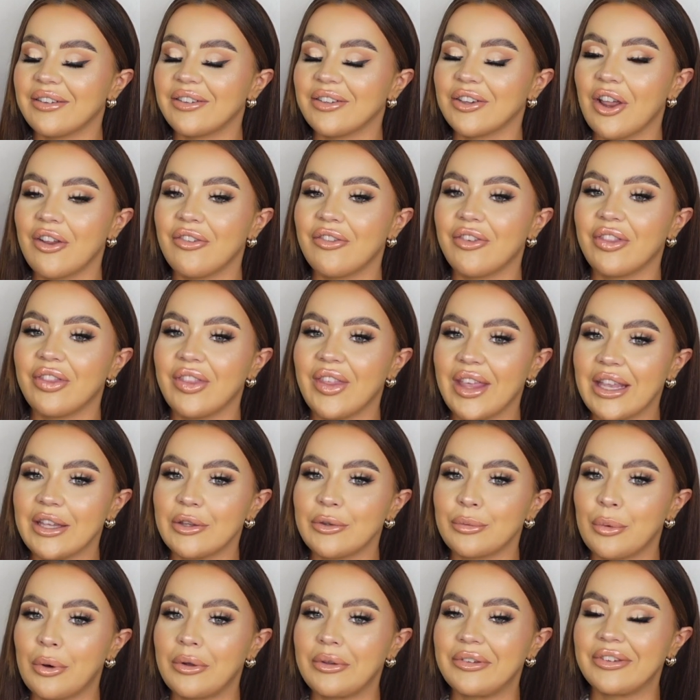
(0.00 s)
to go for
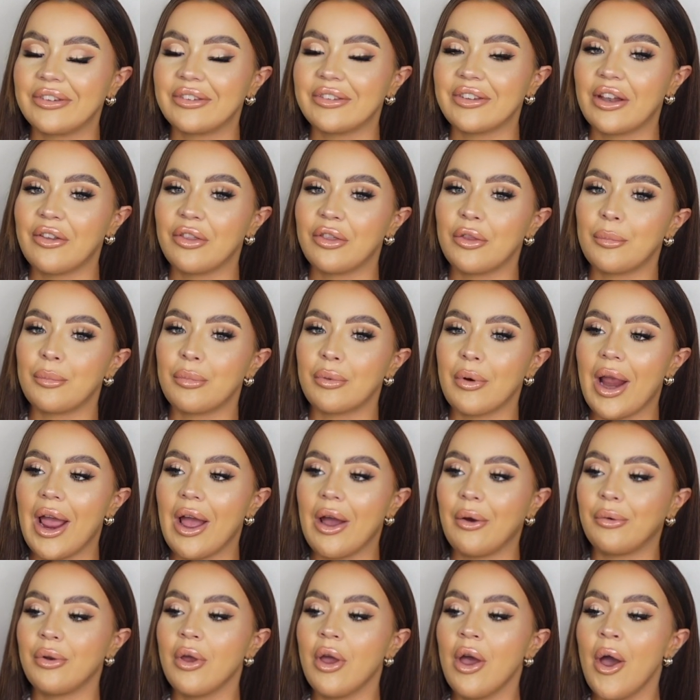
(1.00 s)
these ones instead of the
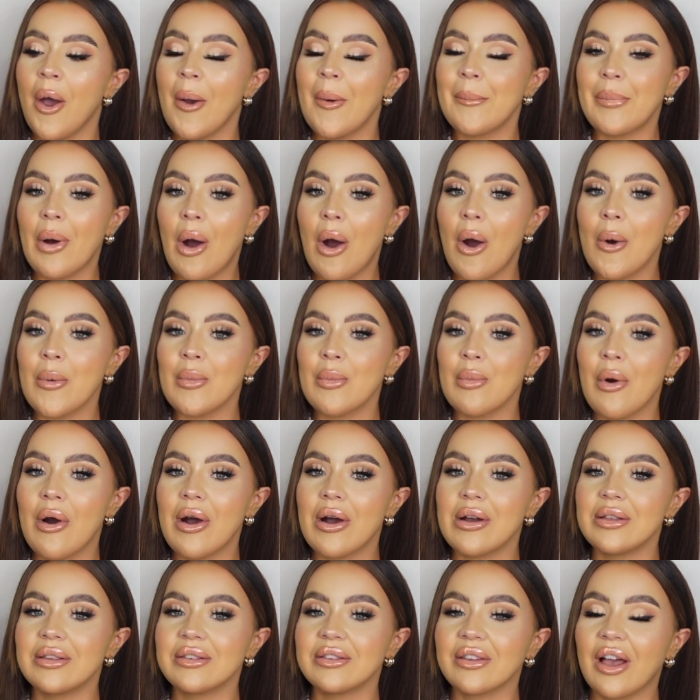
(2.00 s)
brown bottom
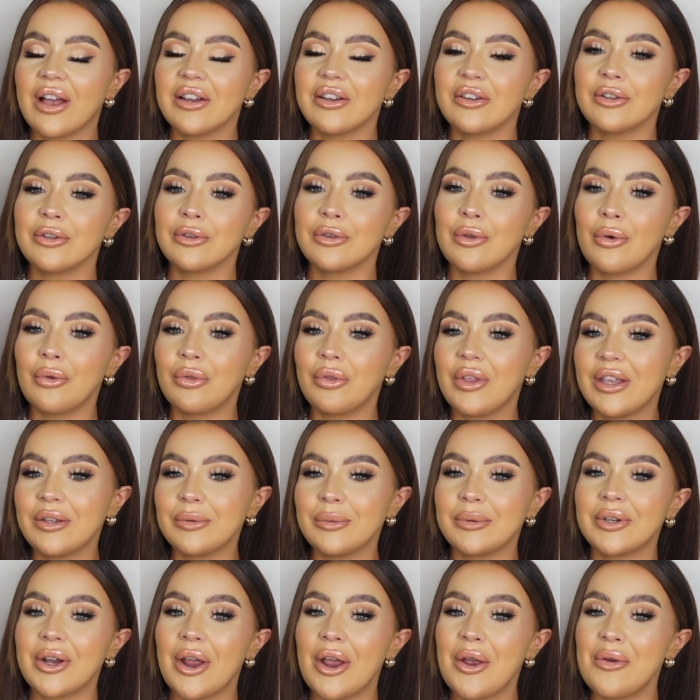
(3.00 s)
ones. I just thought these
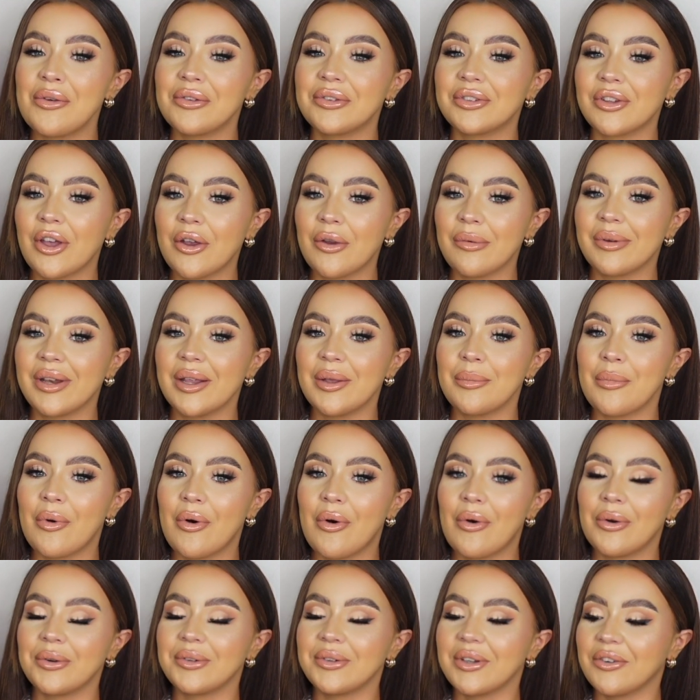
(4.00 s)
would go with so many
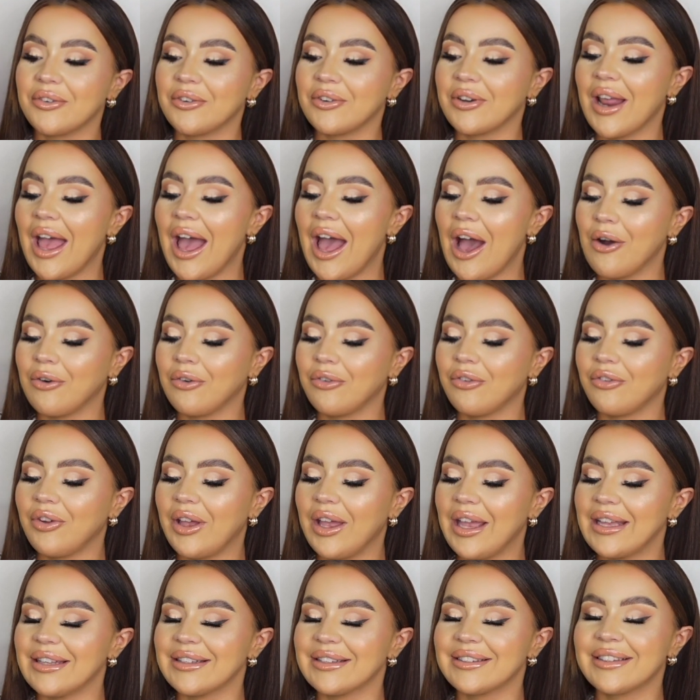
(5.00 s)
more different
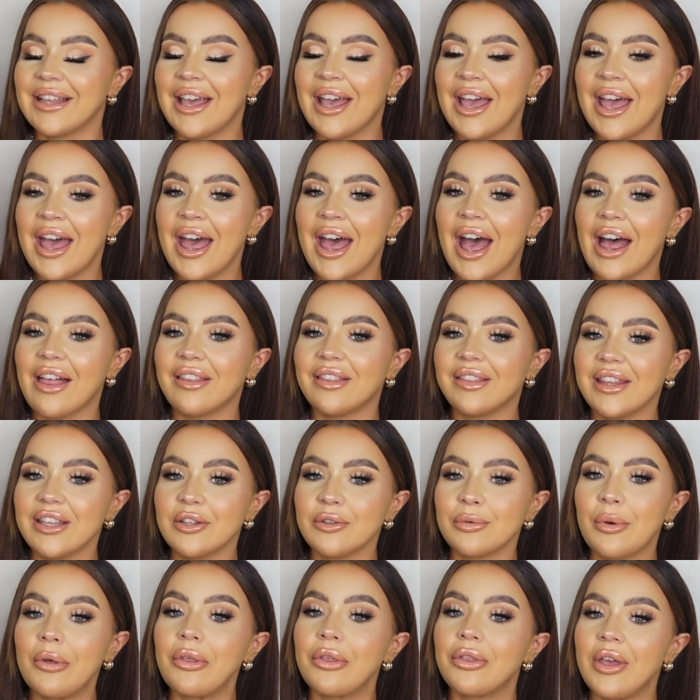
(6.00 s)
outfits, and
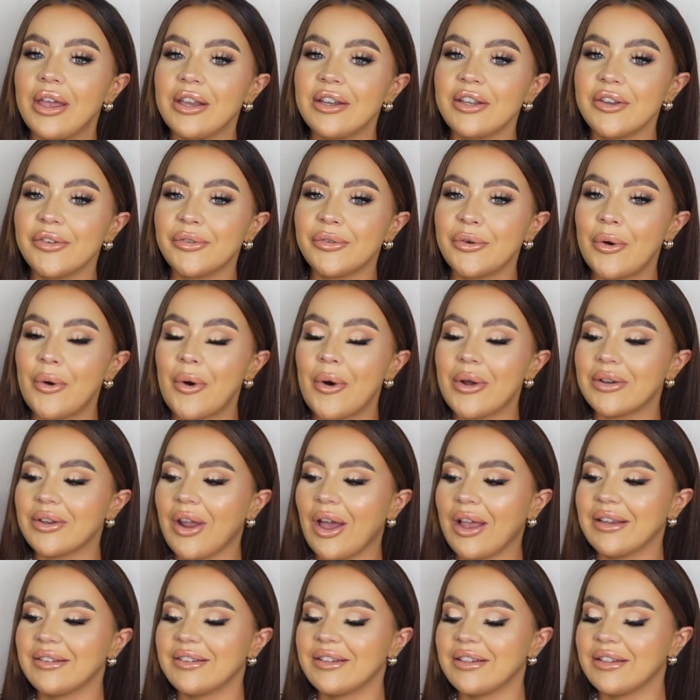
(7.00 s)
these were
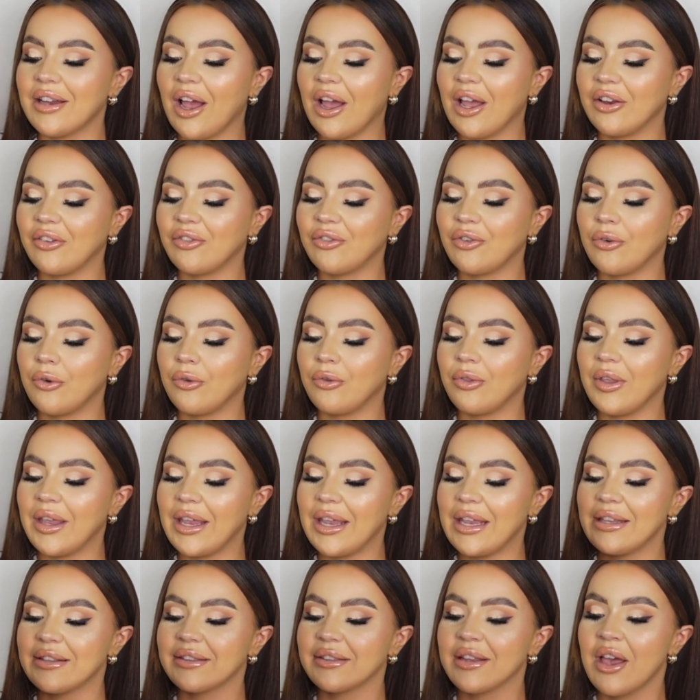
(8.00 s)
$34.99 for
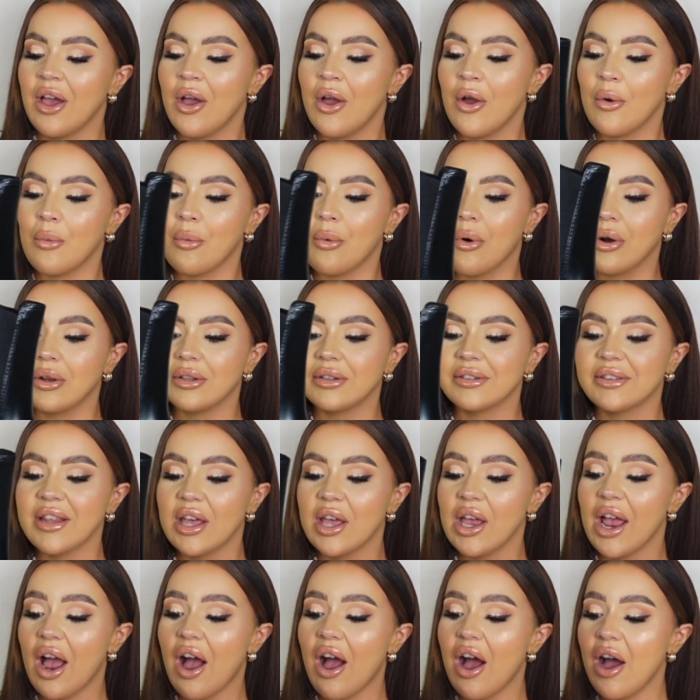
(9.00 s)
these ones.
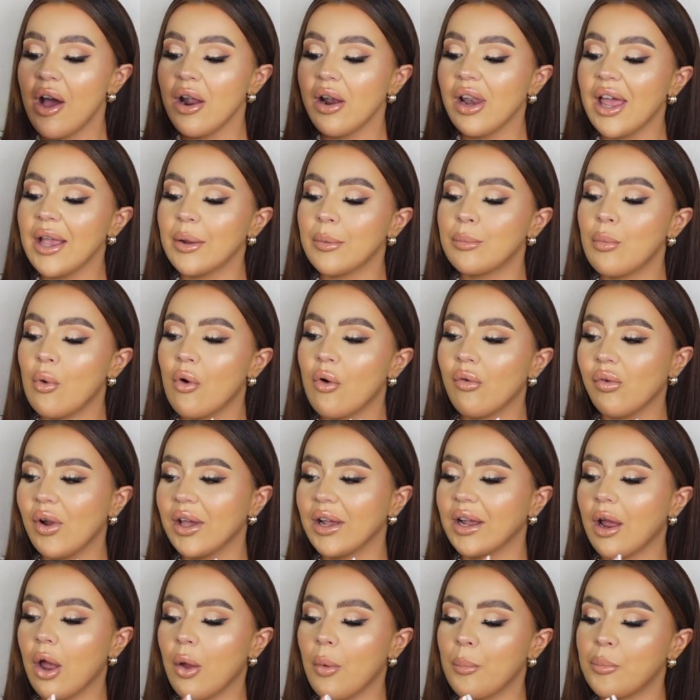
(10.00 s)
They are like more of
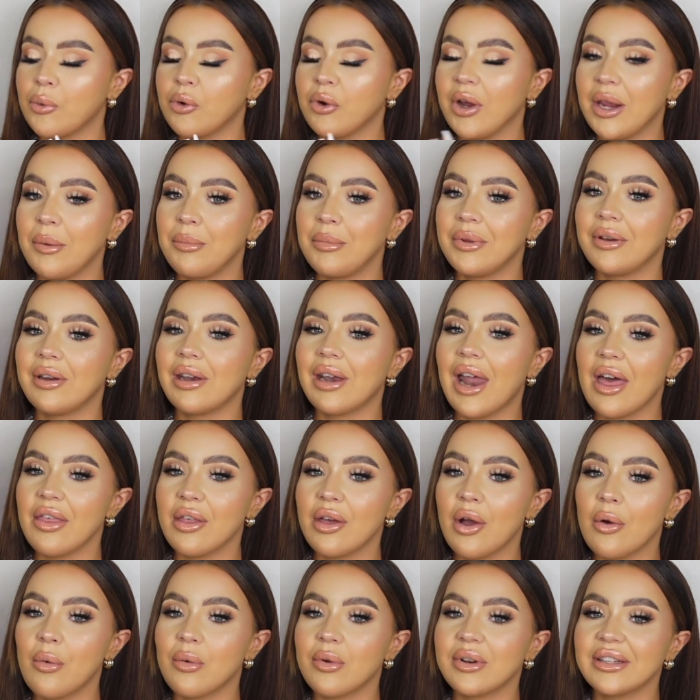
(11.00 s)
like a premium leather,
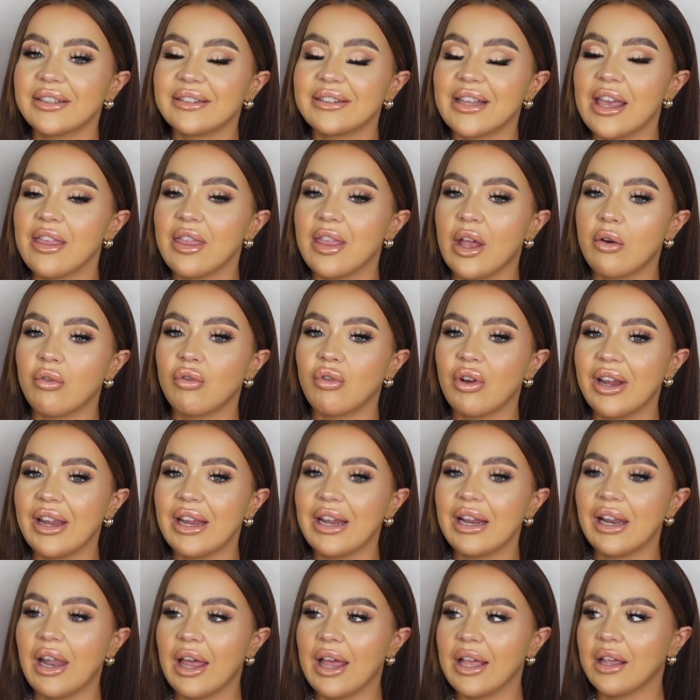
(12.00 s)
I want to say. They're
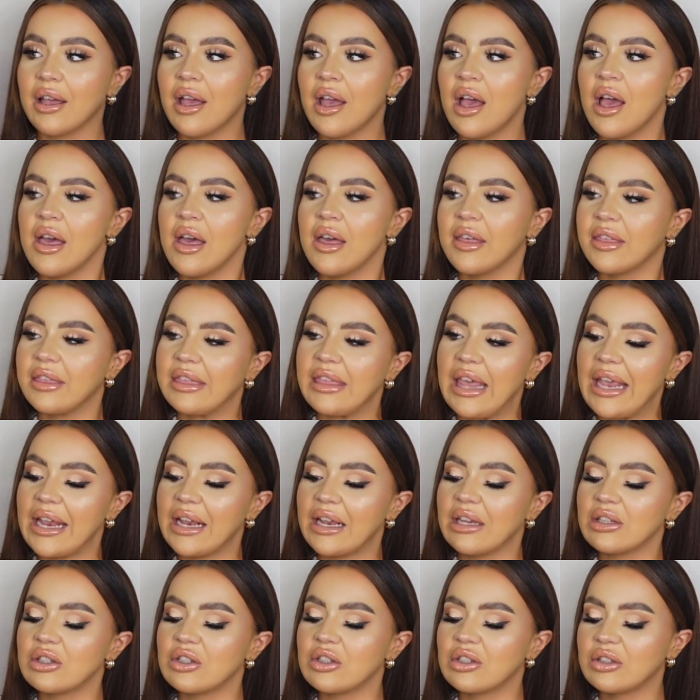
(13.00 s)
really like
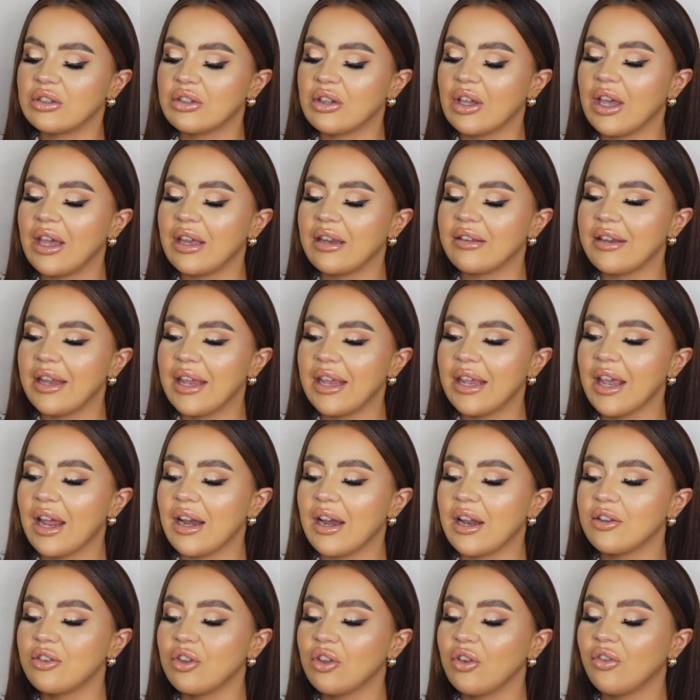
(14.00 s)
thick and sturdy, and
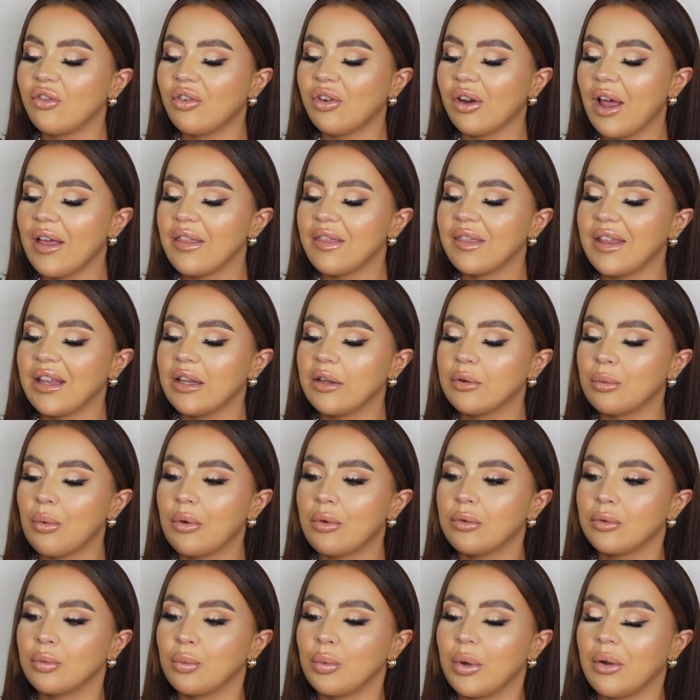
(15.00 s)
I do feel like these
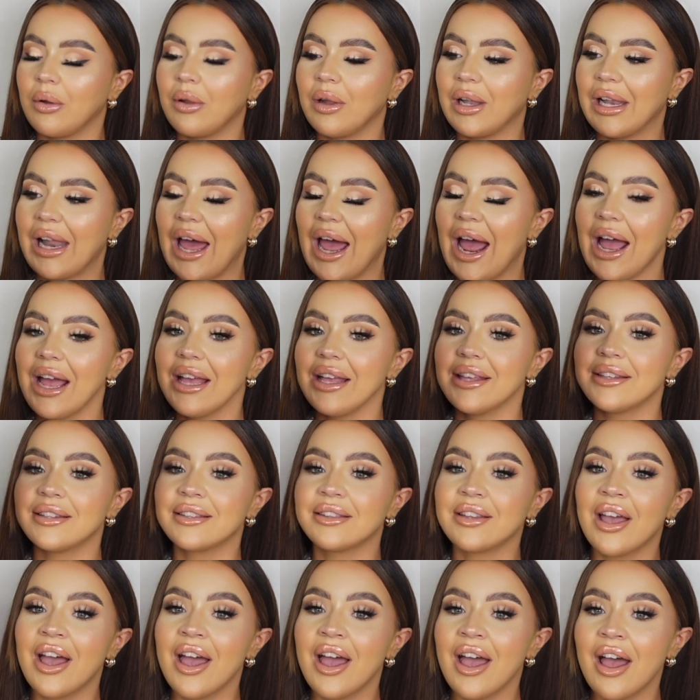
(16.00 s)
ones will last.